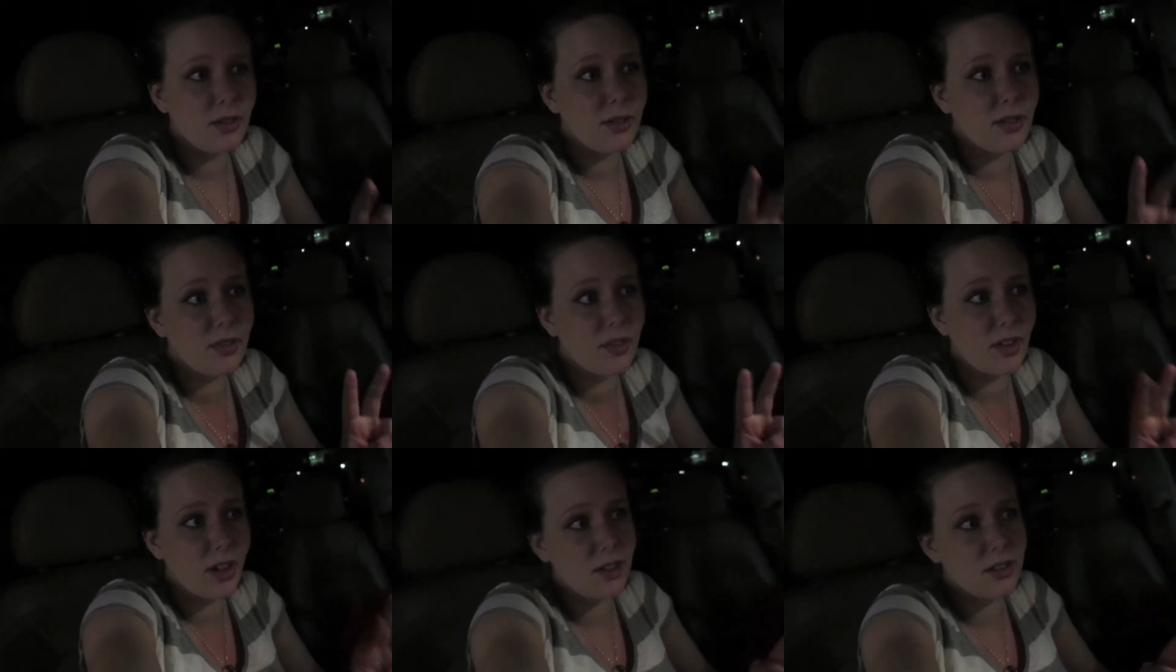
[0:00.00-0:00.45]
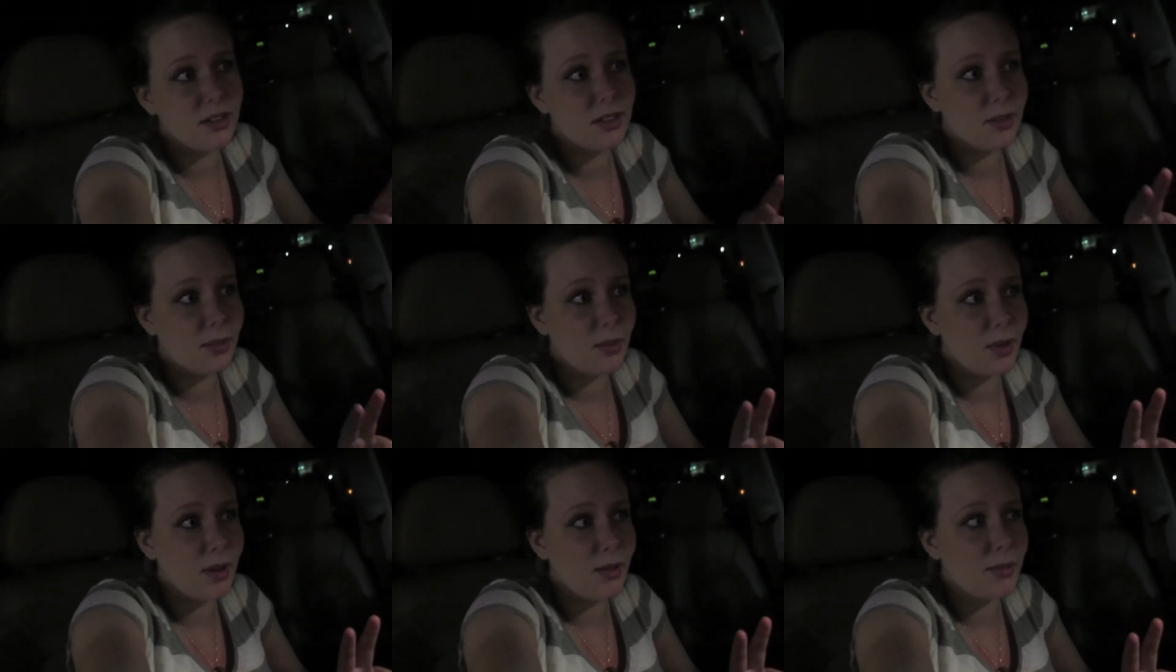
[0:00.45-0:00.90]
we've gone to
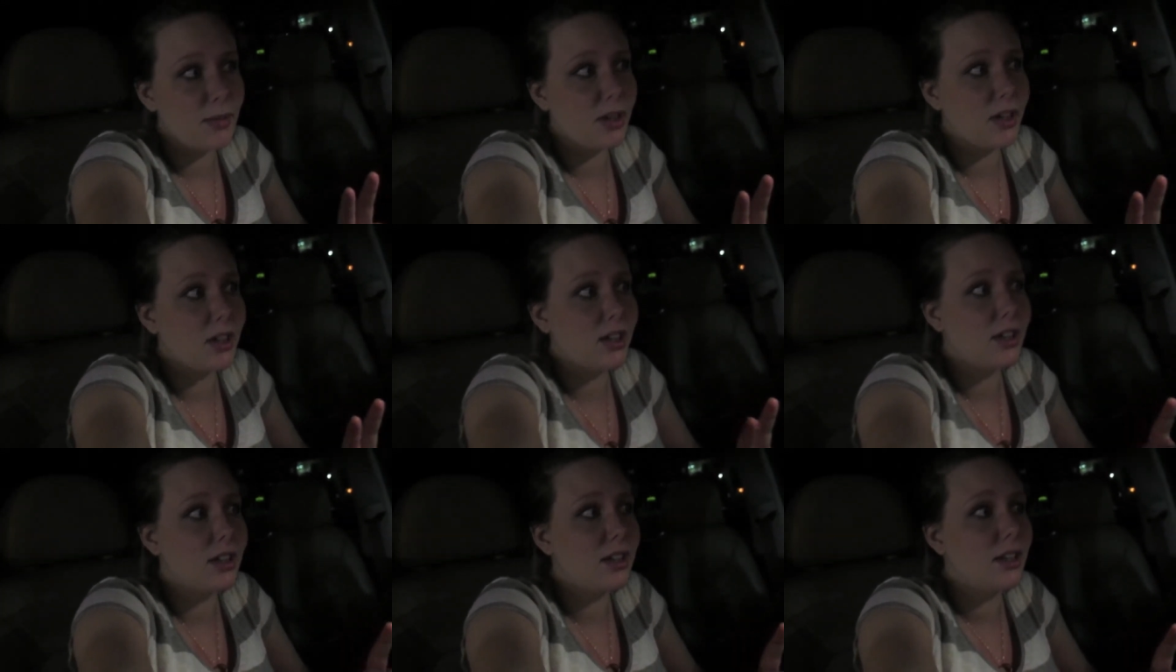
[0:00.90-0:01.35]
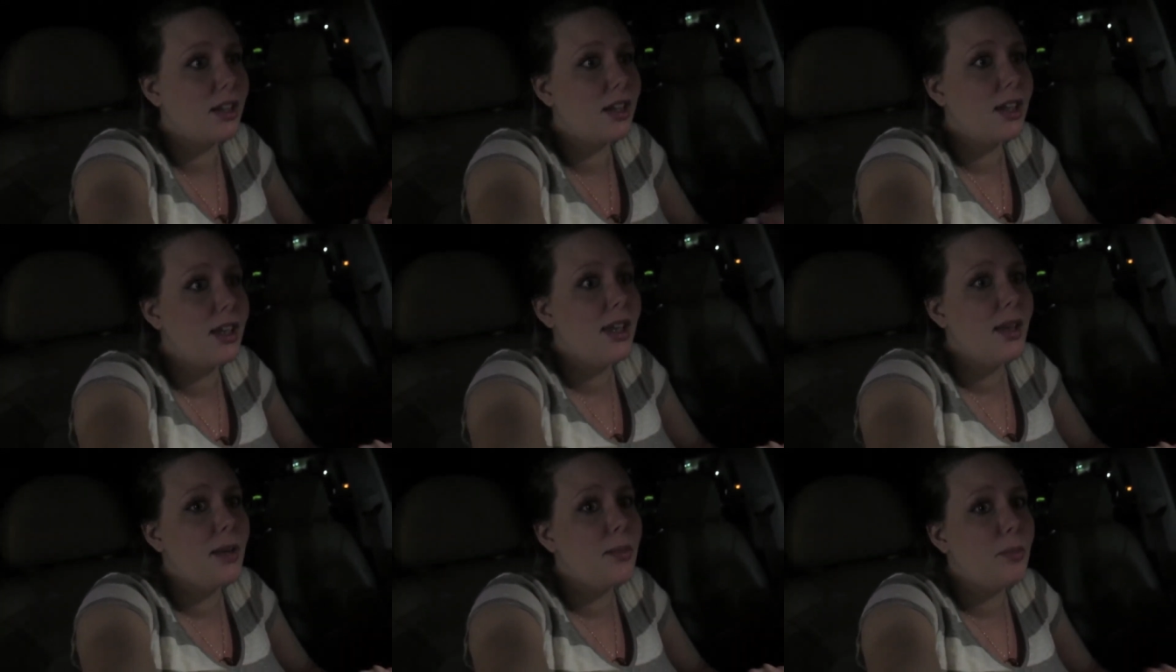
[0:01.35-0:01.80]
Walmart.
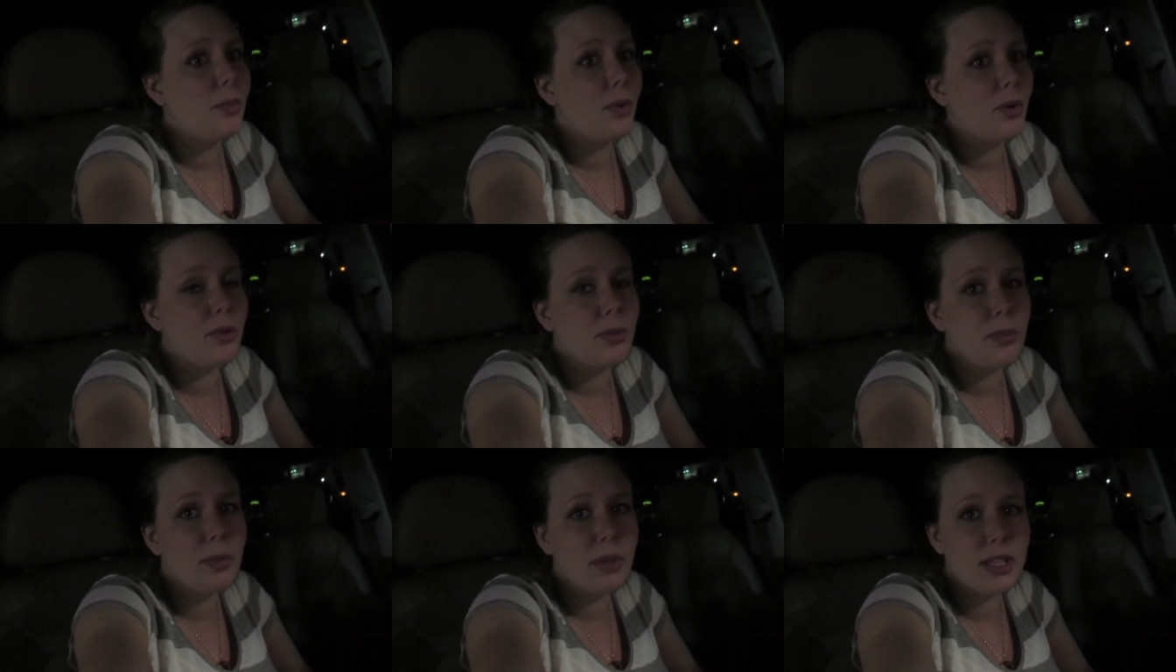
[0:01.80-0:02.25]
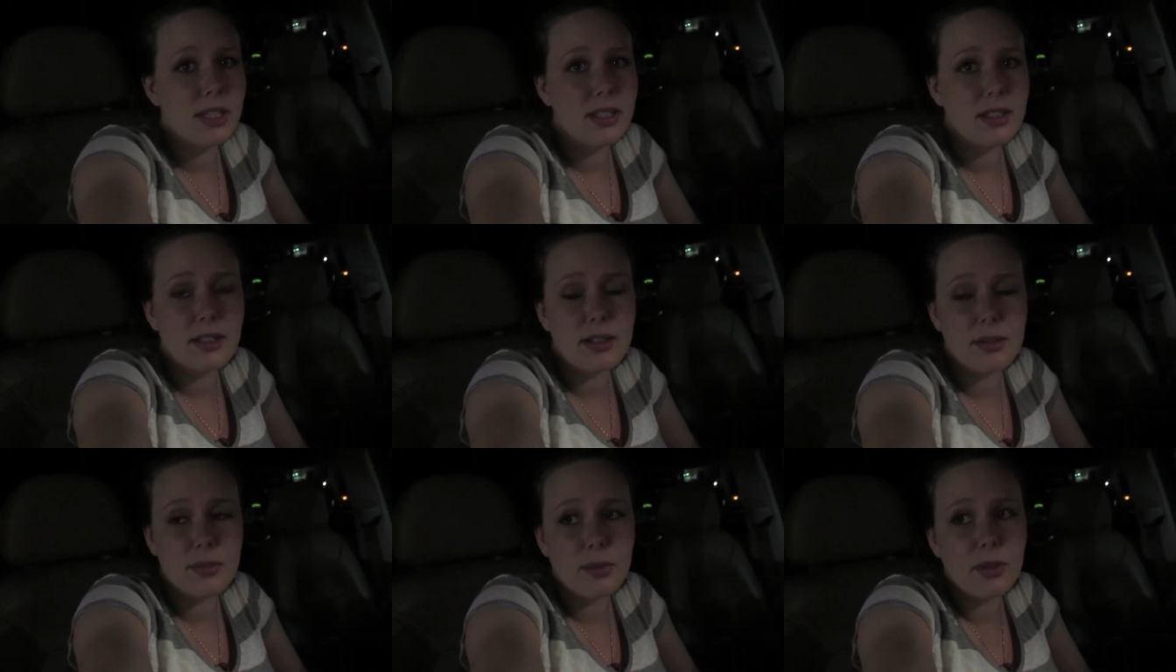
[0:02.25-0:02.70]
Both
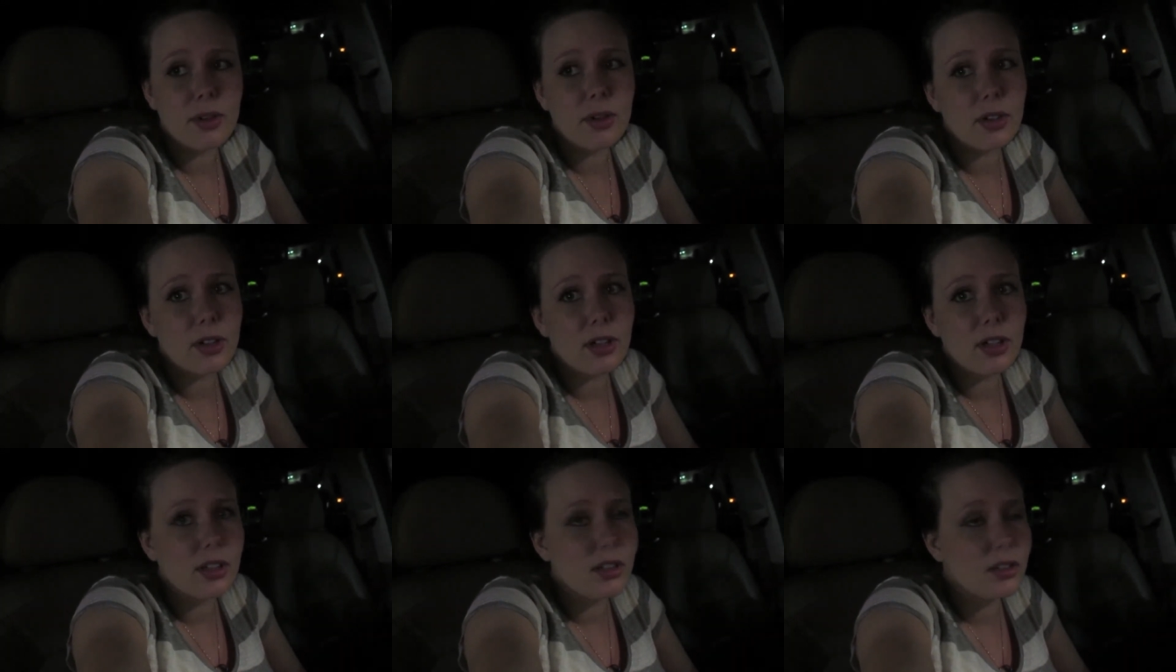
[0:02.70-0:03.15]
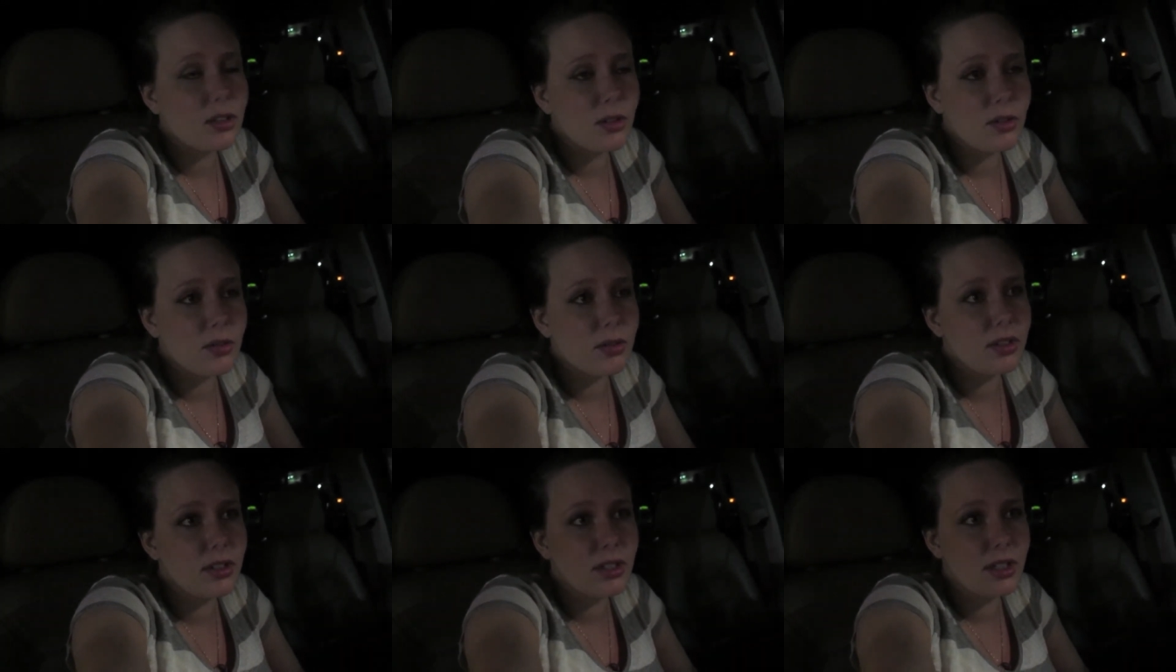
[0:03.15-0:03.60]
places were
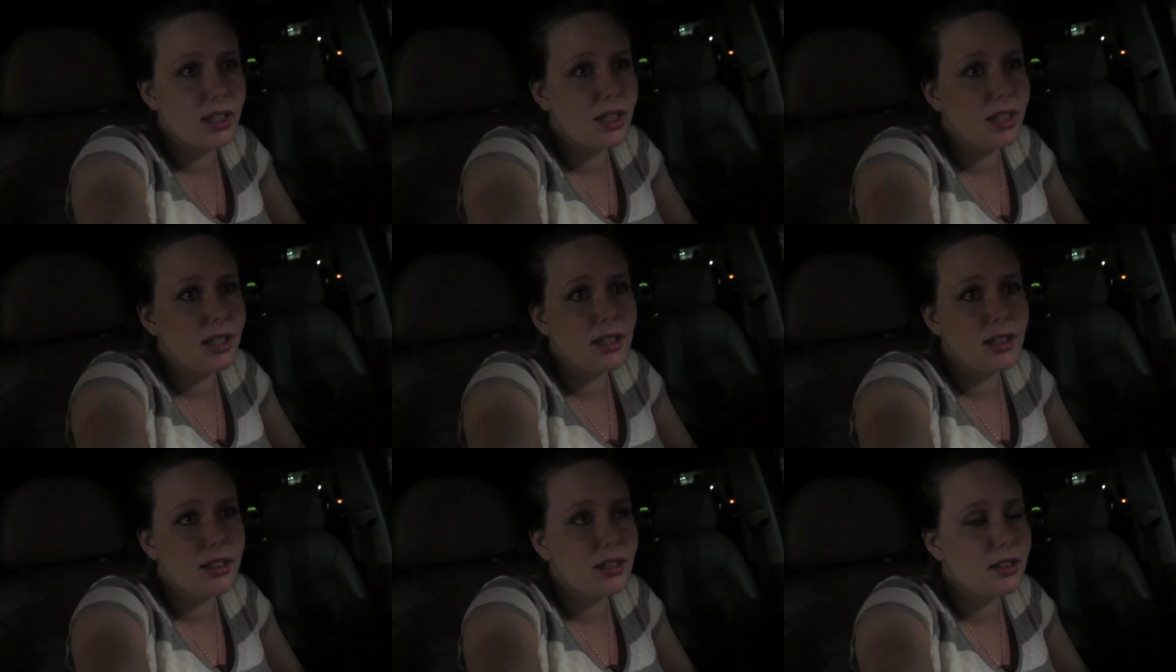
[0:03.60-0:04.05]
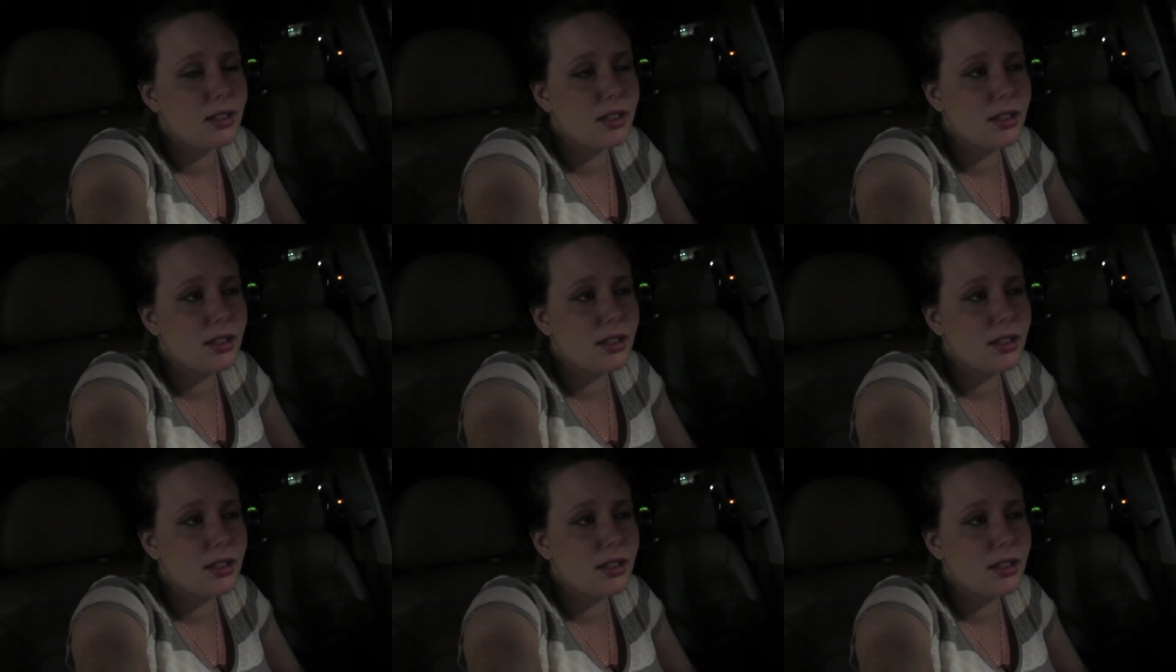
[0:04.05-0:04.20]
totally